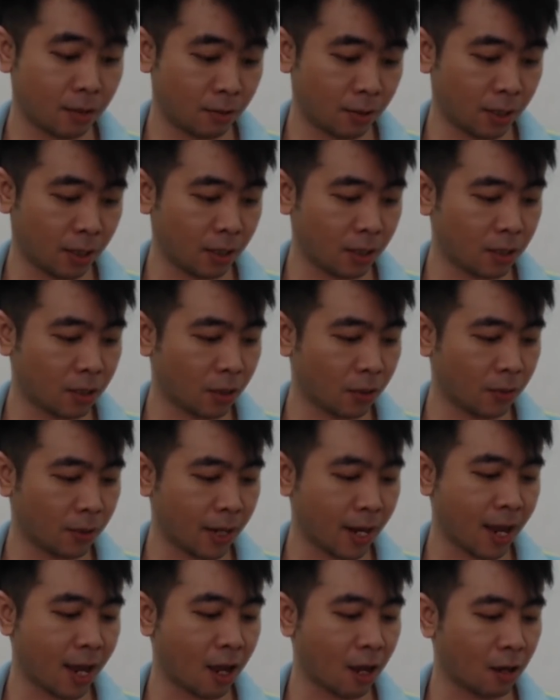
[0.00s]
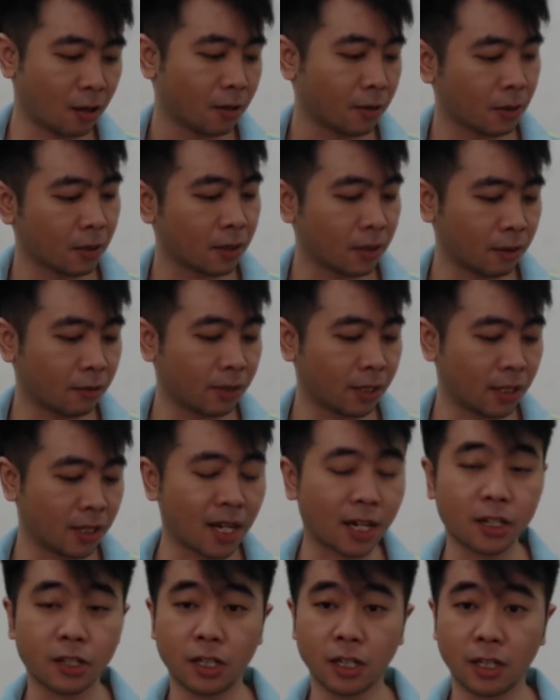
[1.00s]
three, so now the
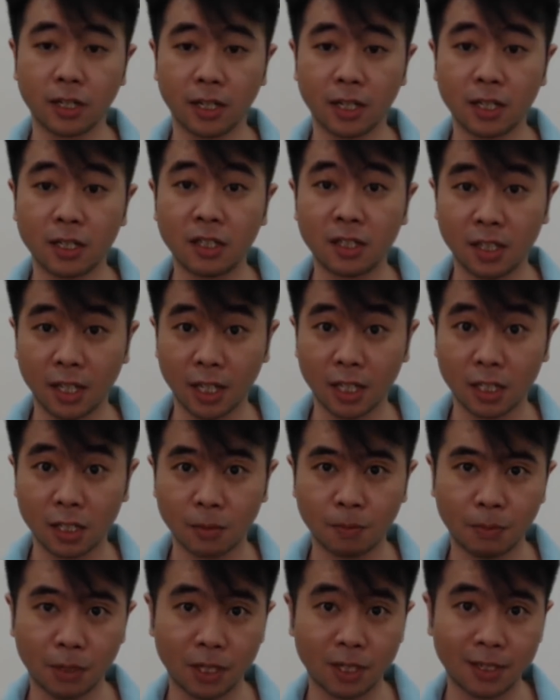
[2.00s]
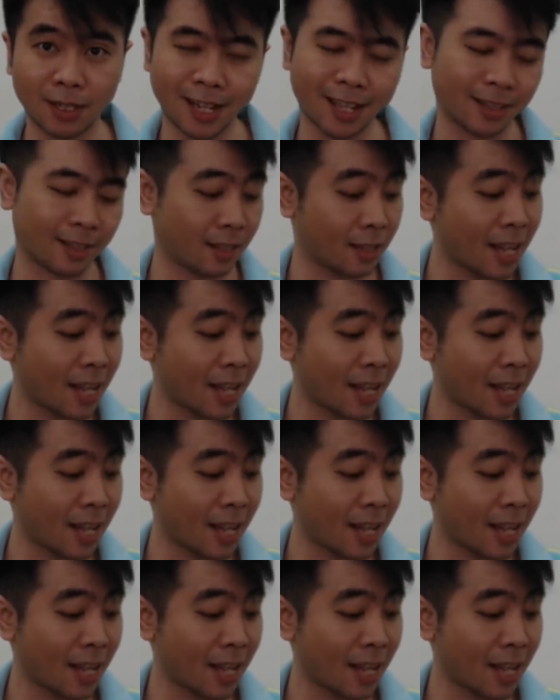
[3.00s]
reduction is six percent.